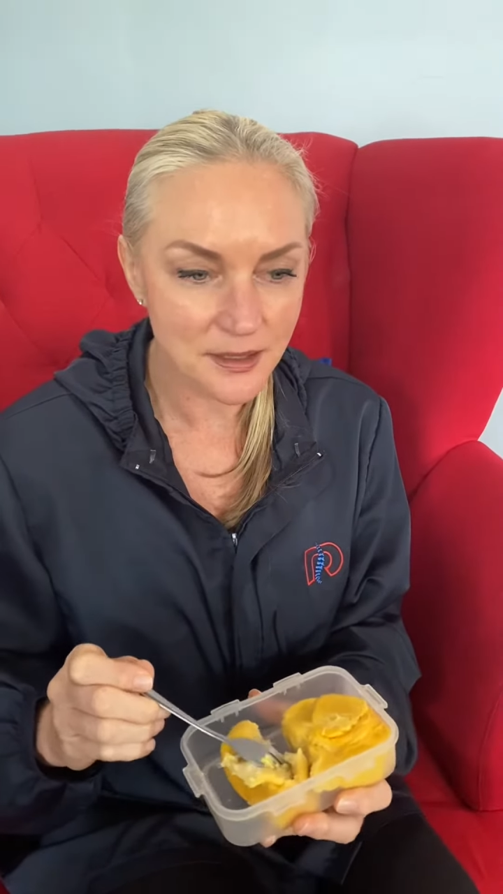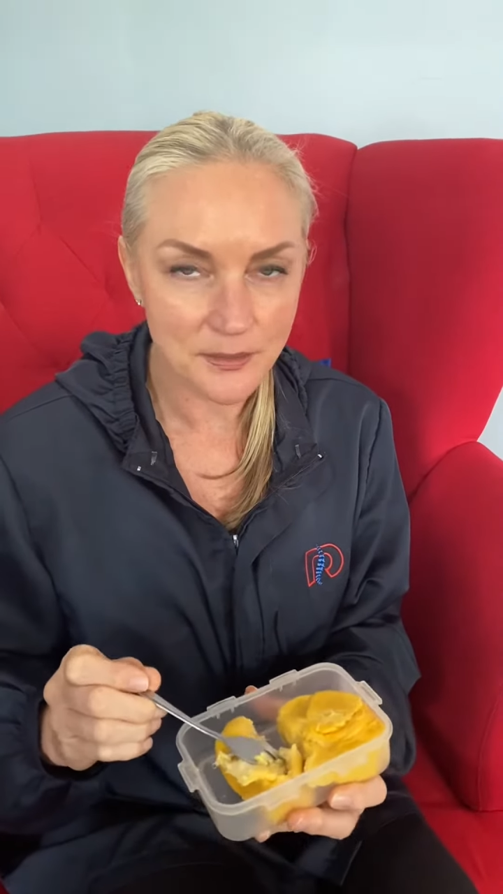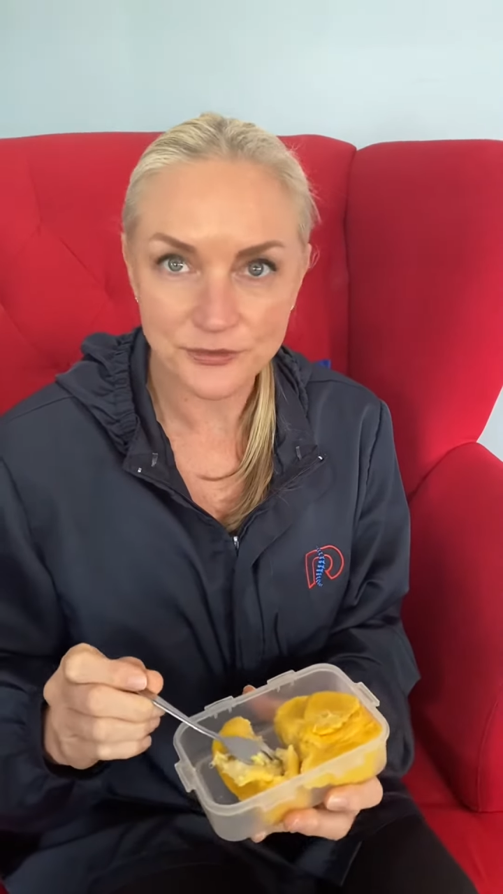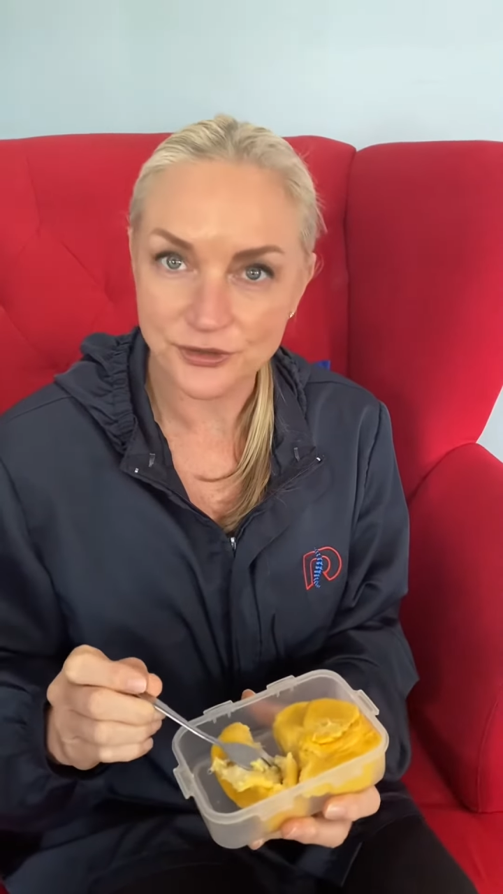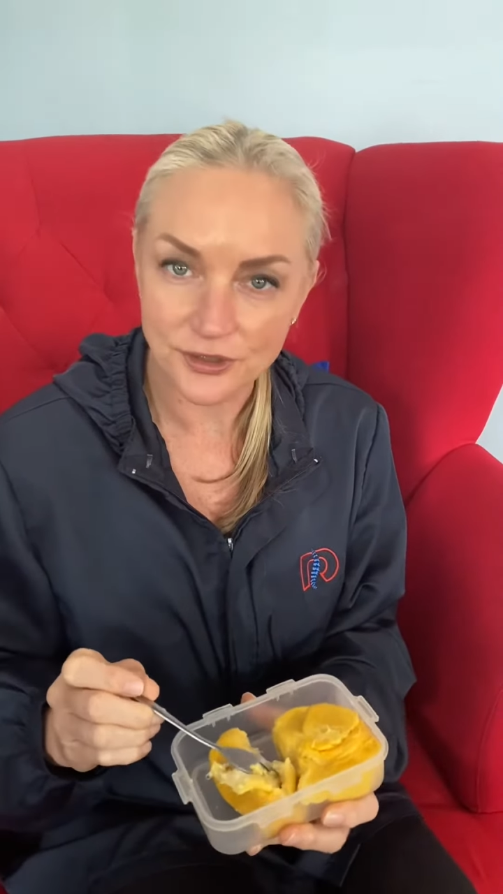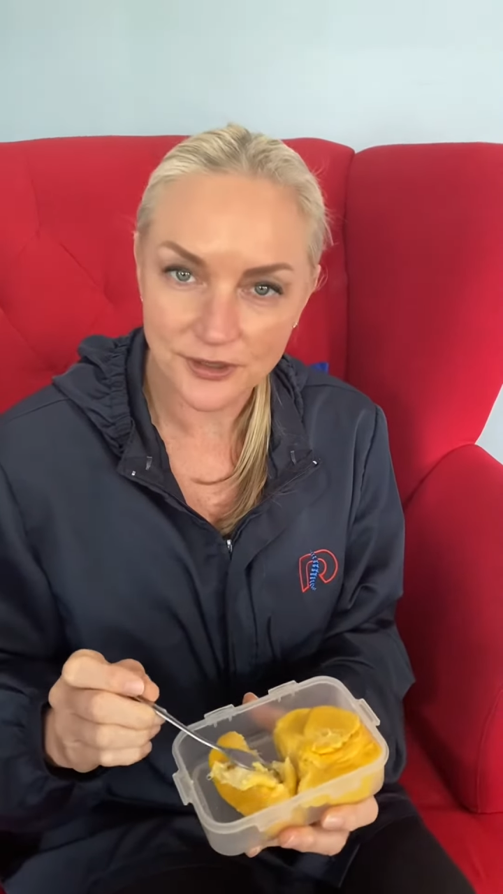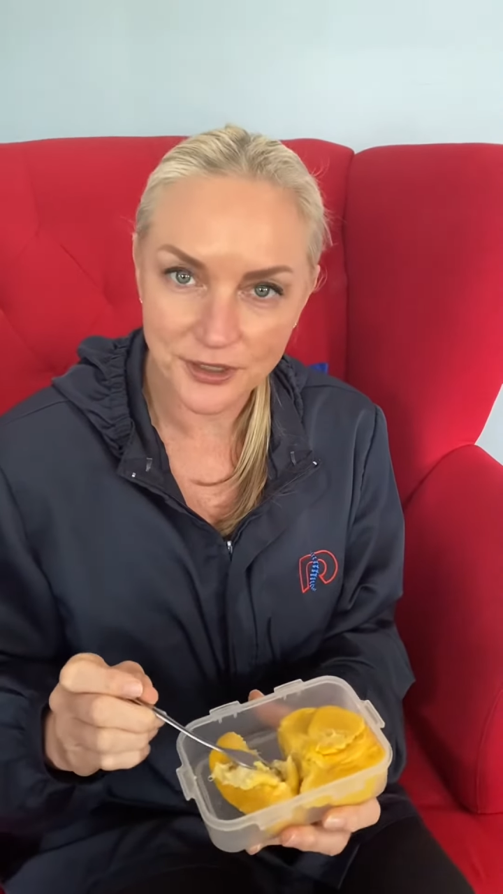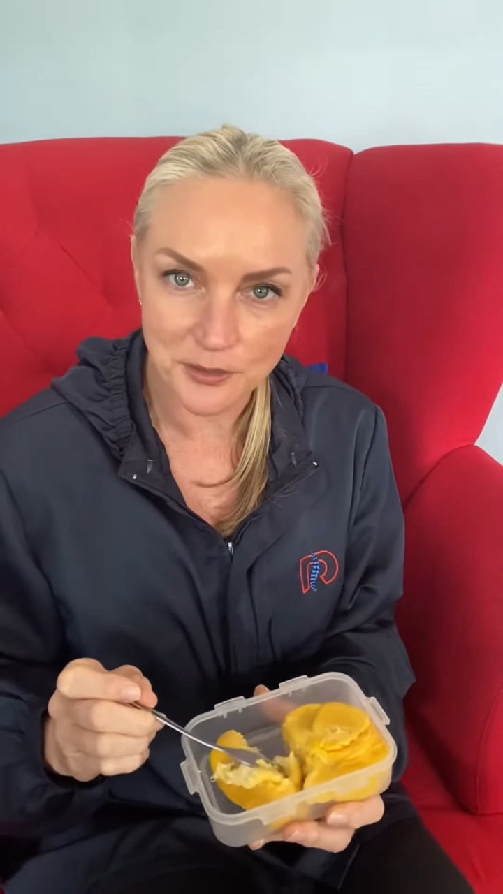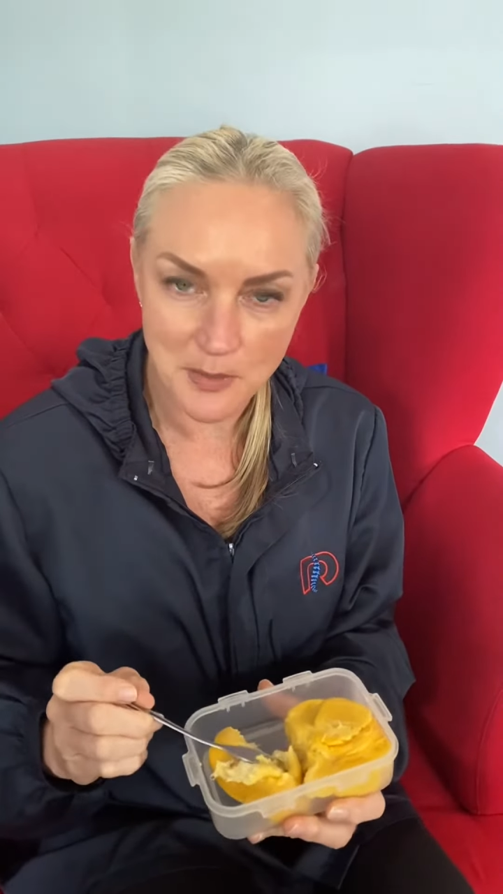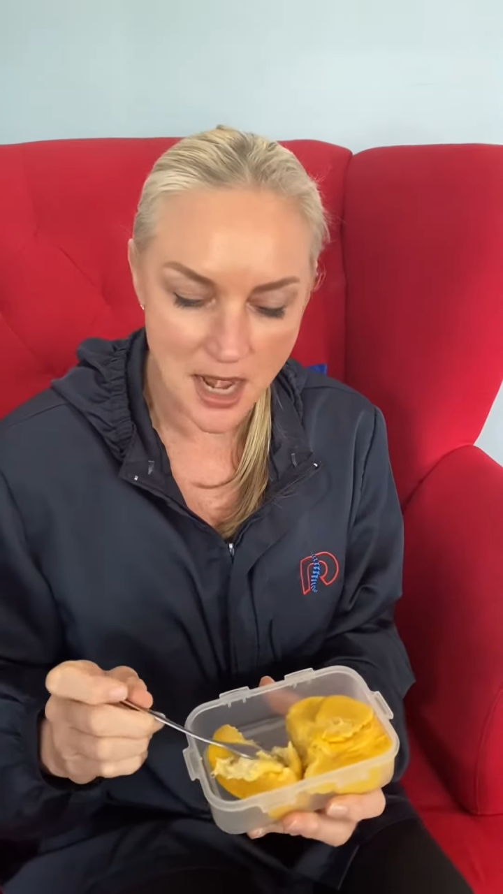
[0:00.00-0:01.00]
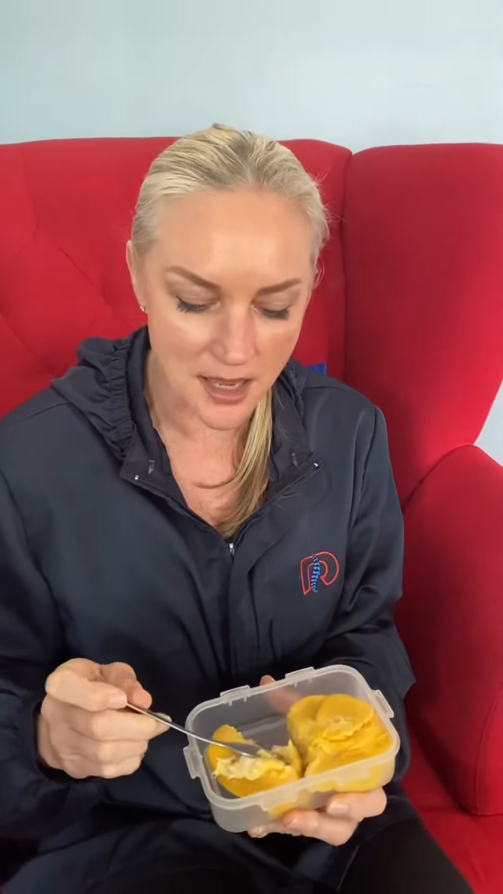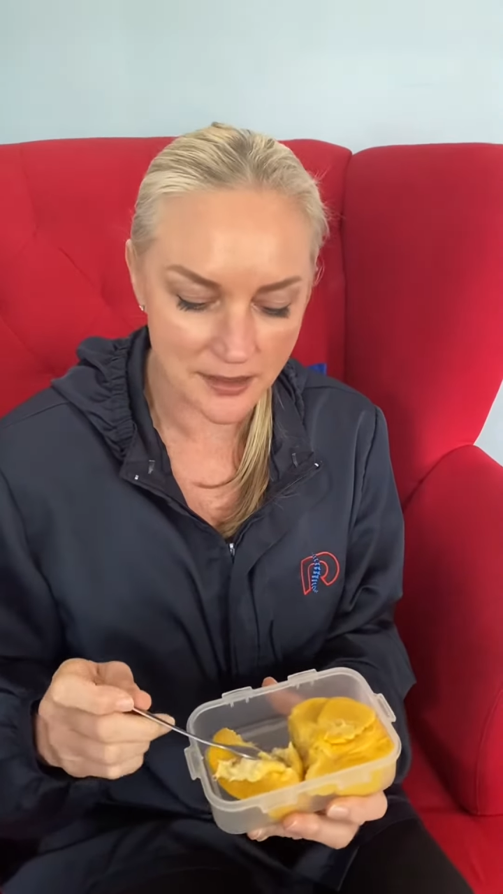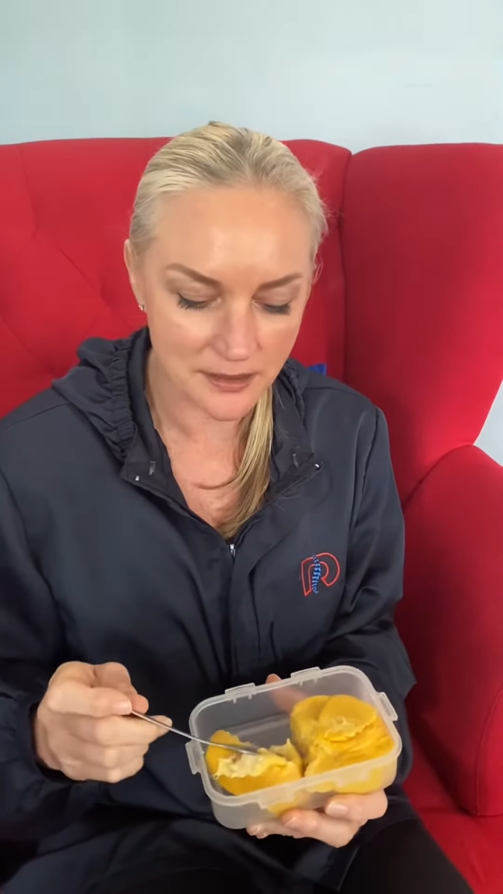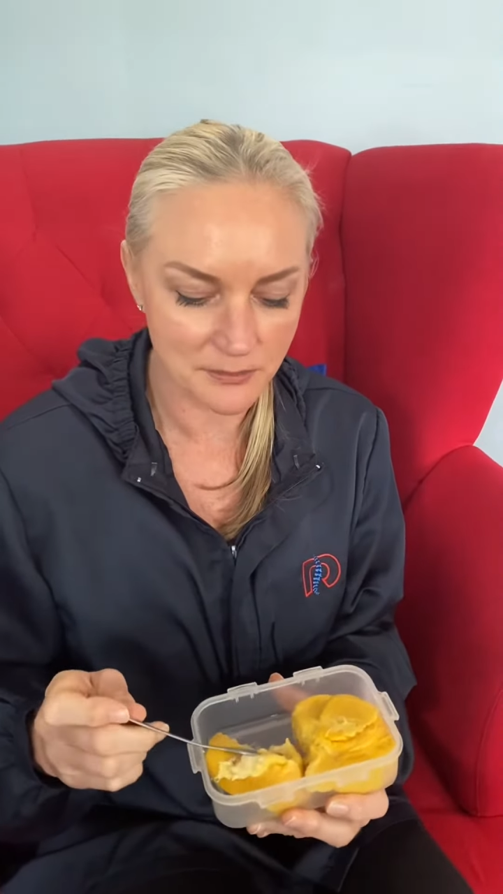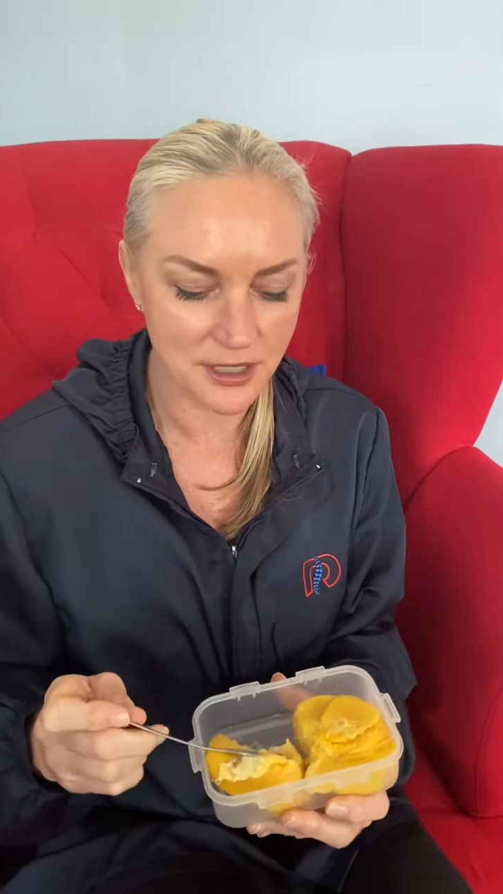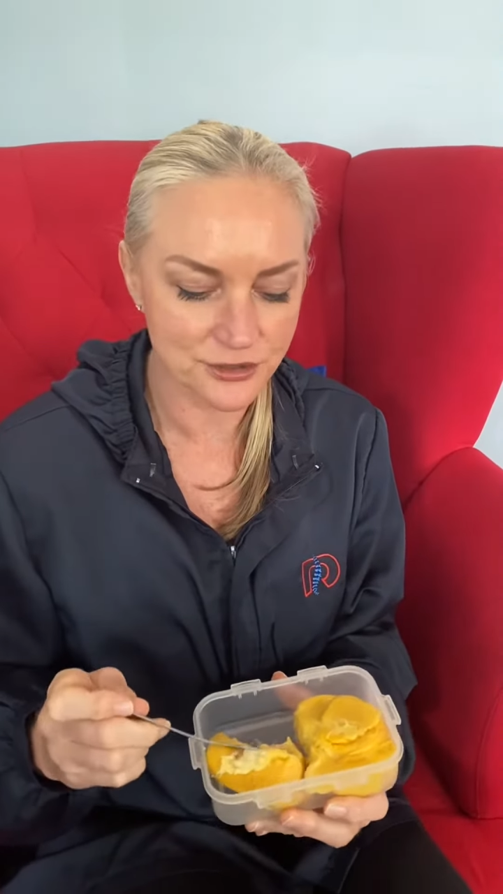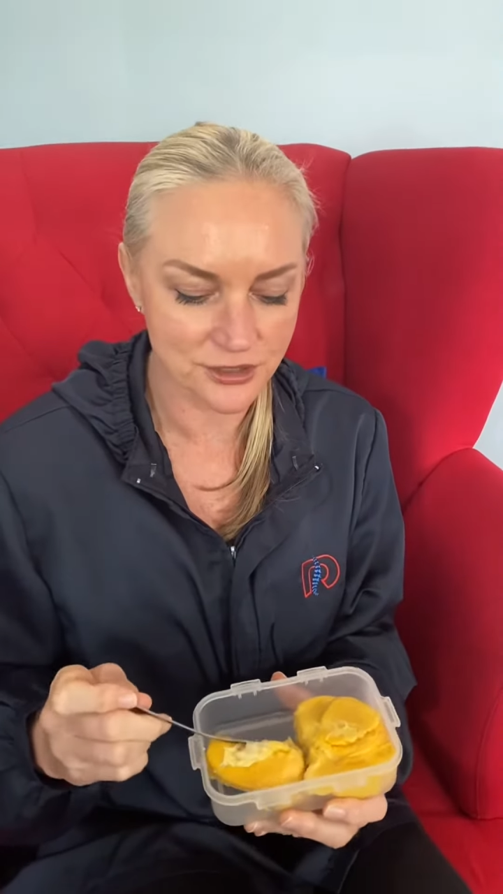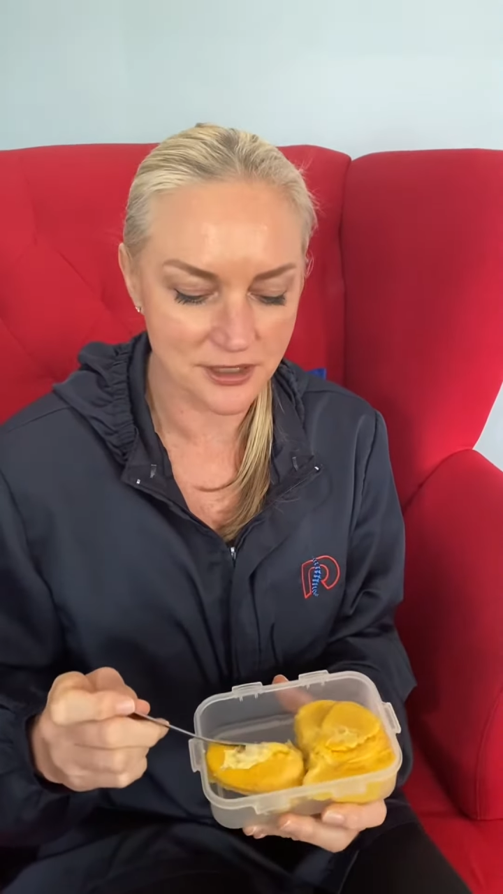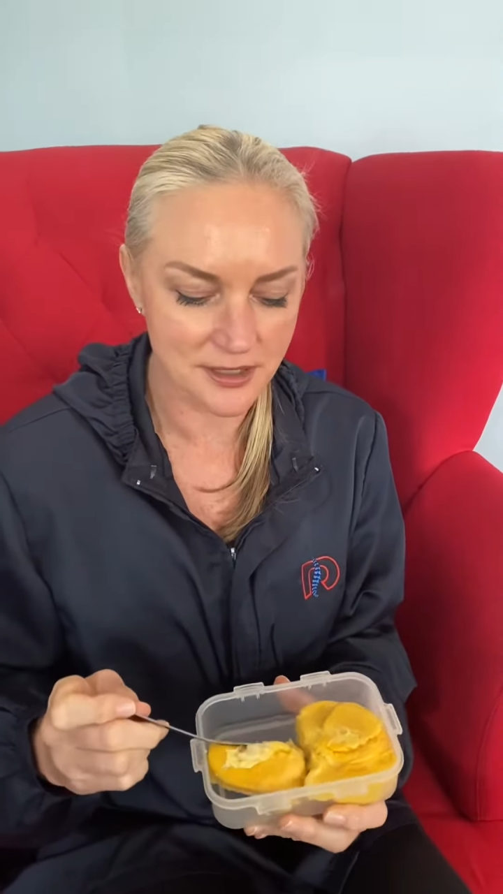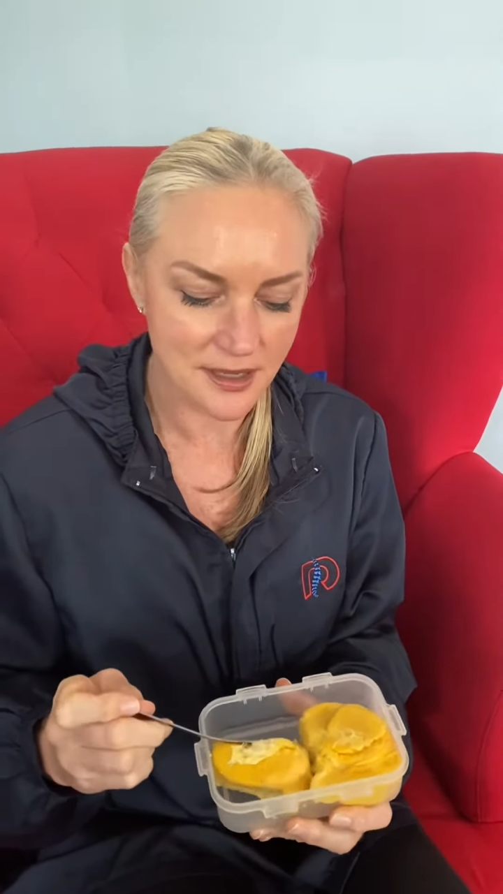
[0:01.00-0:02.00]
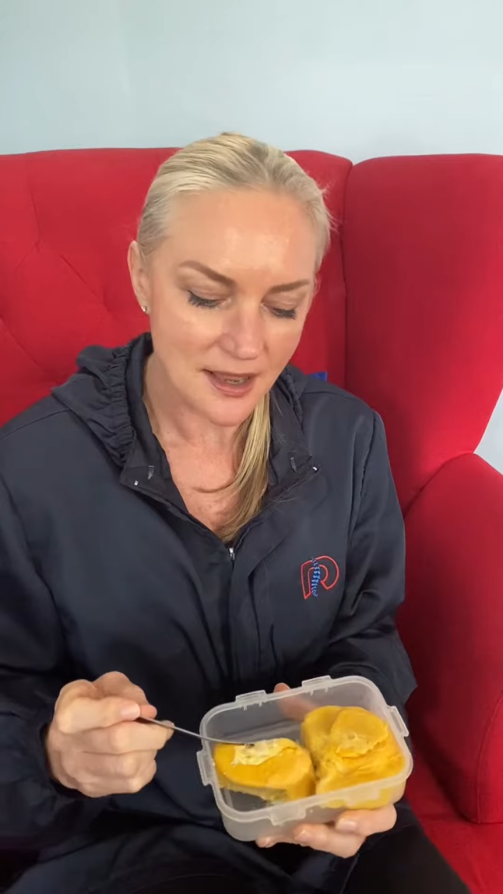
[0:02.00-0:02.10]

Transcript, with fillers: sugar in your blood, blood sugar,